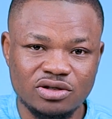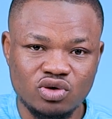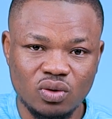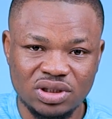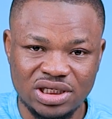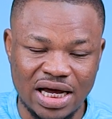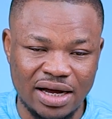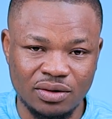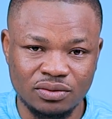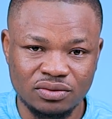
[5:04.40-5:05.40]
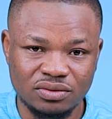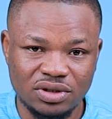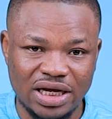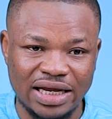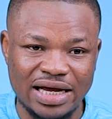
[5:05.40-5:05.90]
the tone down
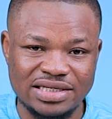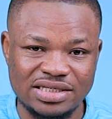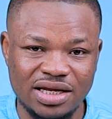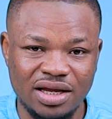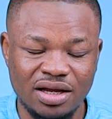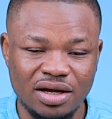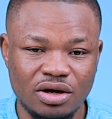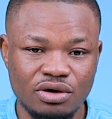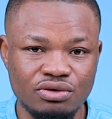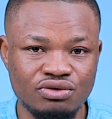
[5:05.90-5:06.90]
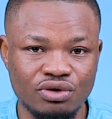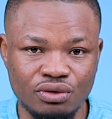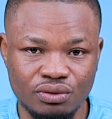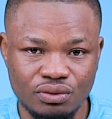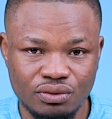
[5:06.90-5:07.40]
and I say
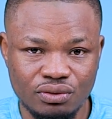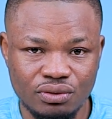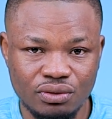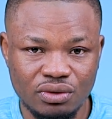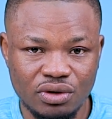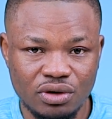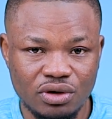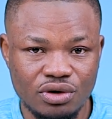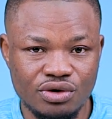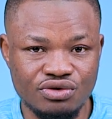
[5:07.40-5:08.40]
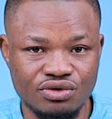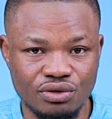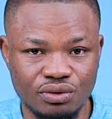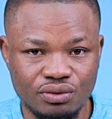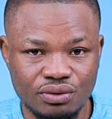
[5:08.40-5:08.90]
nyuno,
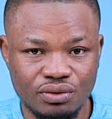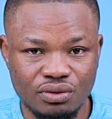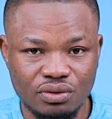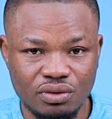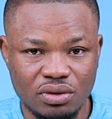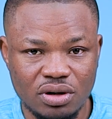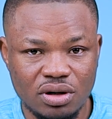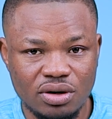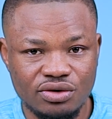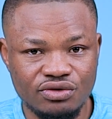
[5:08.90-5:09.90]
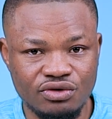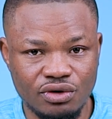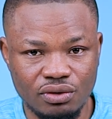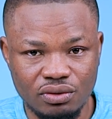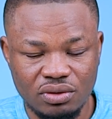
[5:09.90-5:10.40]
nyuno,
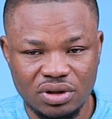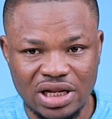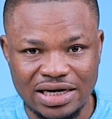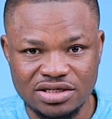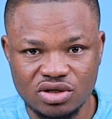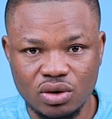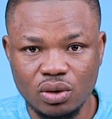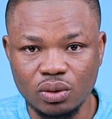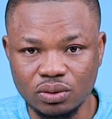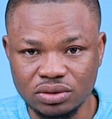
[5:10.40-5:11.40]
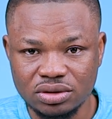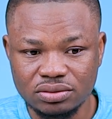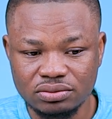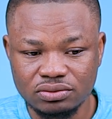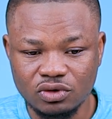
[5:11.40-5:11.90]
nyuno, that is cold.
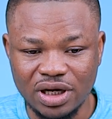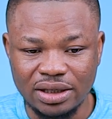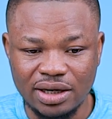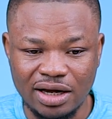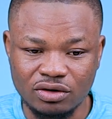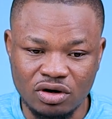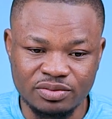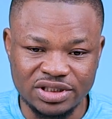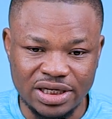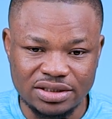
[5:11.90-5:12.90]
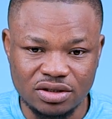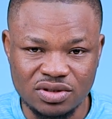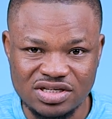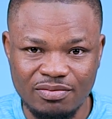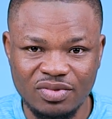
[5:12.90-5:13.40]
When an object or
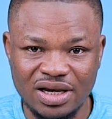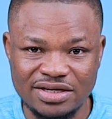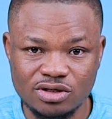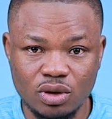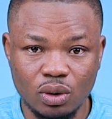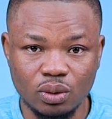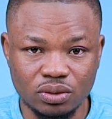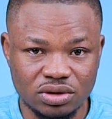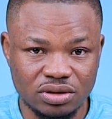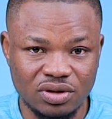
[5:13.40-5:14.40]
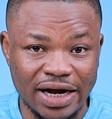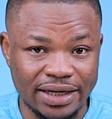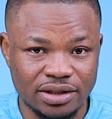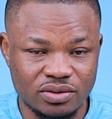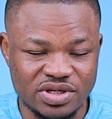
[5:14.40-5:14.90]
something is cold,
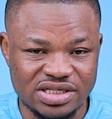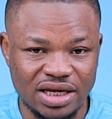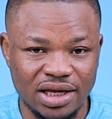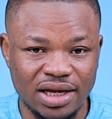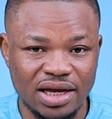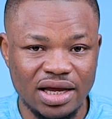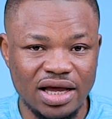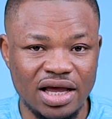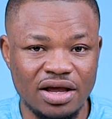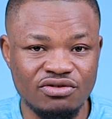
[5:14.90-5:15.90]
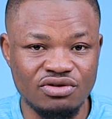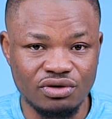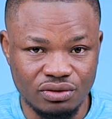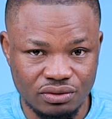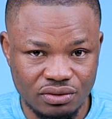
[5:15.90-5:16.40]
right? We say nyuno,